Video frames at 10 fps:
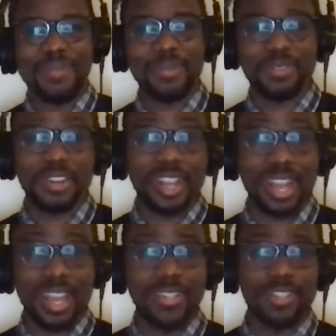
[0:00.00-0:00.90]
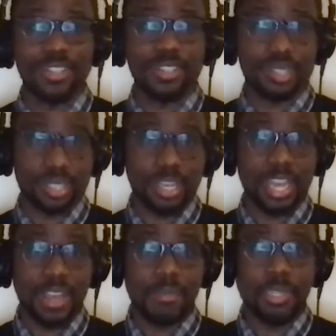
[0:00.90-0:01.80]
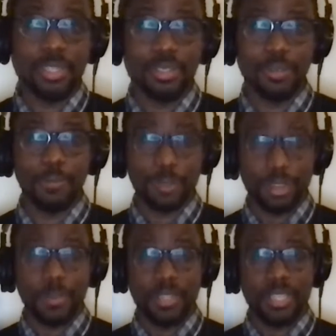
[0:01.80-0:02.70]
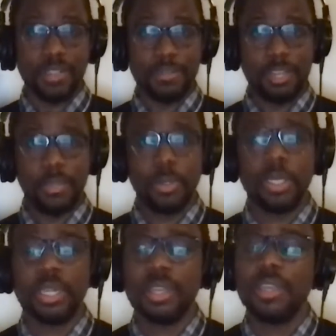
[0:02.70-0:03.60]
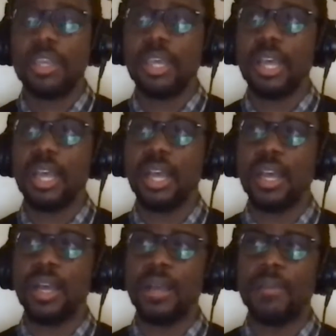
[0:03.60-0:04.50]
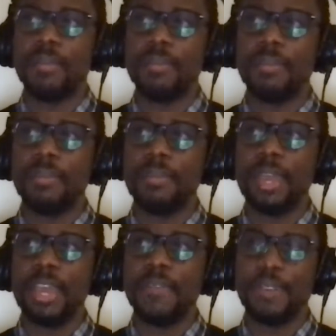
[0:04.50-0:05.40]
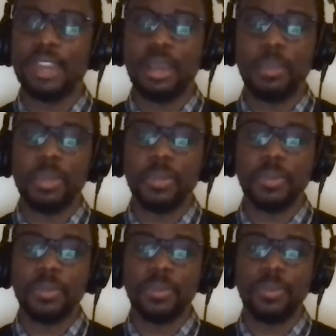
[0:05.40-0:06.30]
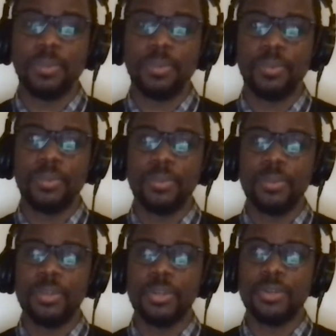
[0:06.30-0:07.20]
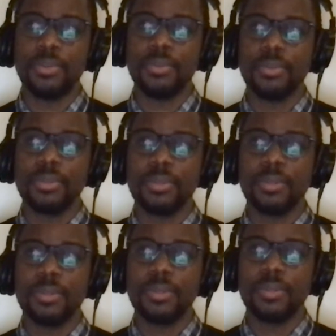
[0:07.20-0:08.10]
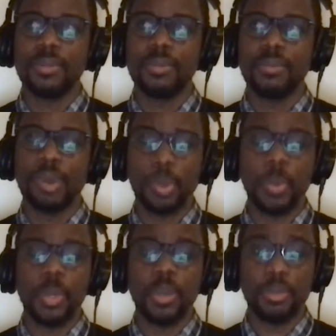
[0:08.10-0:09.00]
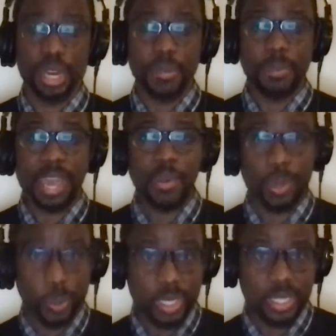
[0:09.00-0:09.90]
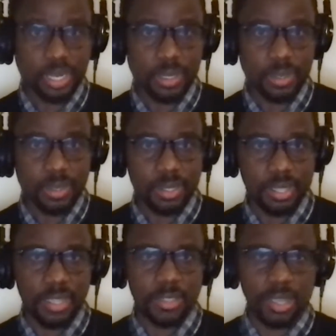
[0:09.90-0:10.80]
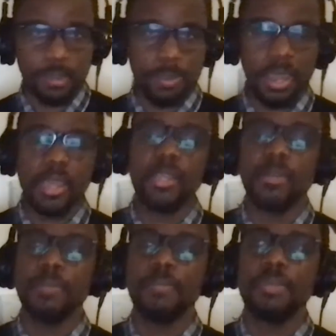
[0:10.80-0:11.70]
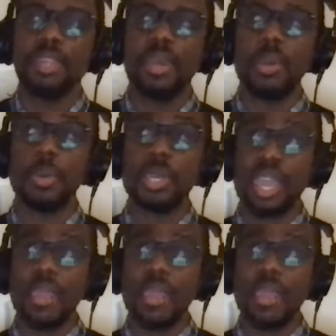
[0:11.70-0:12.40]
um, was very kind to just allow me to sort of figure myself out. Um, and figure out what you know what we were going to bring back when we did decide to come back. And what we